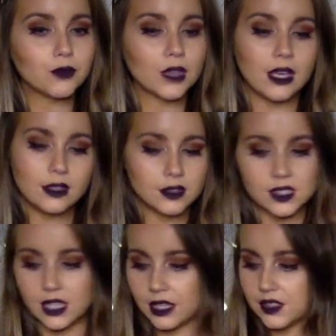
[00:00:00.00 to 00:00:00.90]

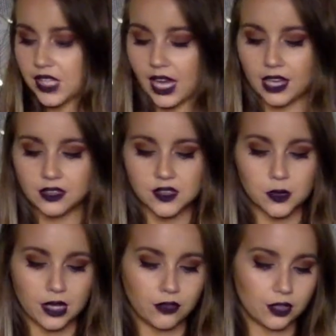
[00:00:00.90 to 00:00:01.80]
incense, candles,
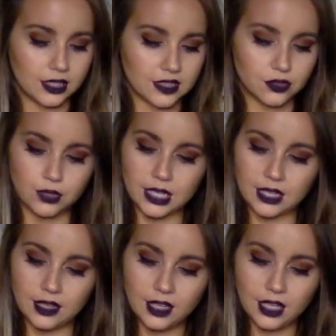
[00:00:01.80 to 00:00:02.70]
whatever it is, and
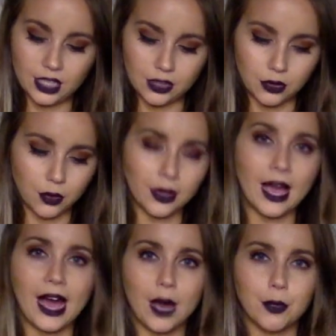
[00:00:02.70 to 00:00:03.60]
really, you know, going
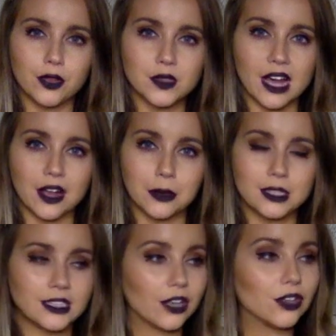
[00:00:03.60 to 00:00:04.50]
ham on those Halloween
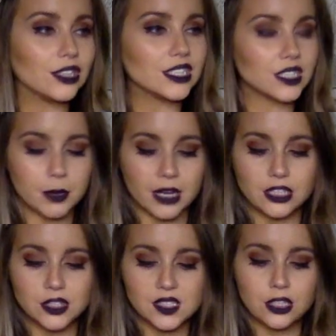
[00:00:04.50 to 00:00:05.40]
decorations. But I
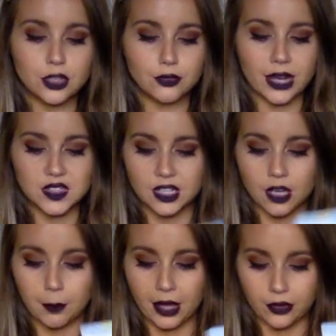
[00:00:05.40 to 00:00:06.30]
do see you resting
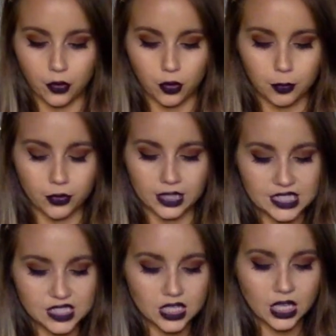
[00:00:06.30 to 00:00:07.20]
up at home, or at
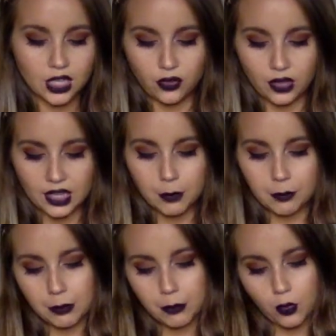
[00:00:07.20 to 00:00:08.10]
least feeling a
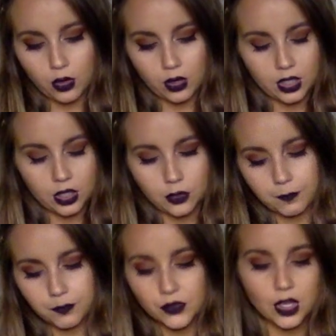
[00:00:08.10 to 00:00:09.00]
bit more, you know,
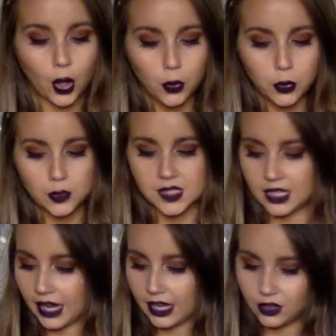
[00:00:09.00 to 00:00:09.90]
cozy,
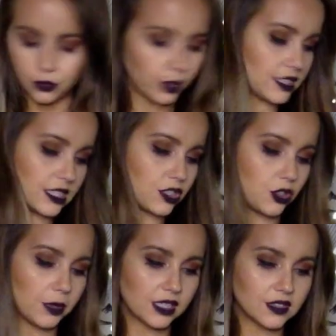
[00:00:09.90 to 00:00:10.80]
kind of wanting to,
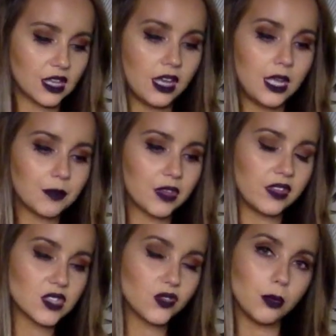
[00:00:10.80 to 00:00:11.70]
because
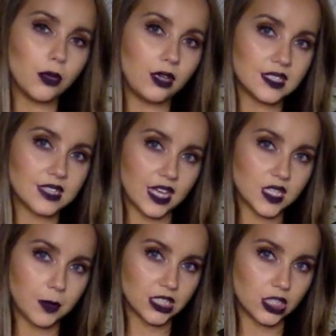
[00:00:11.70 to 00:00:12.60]
this full moon is
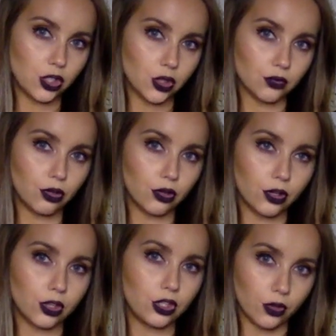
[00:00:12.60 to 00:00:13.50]
aspecting your
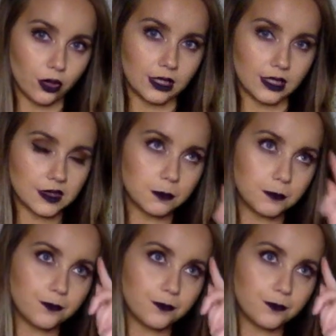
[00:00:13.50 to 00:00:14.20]
ruler Uranus,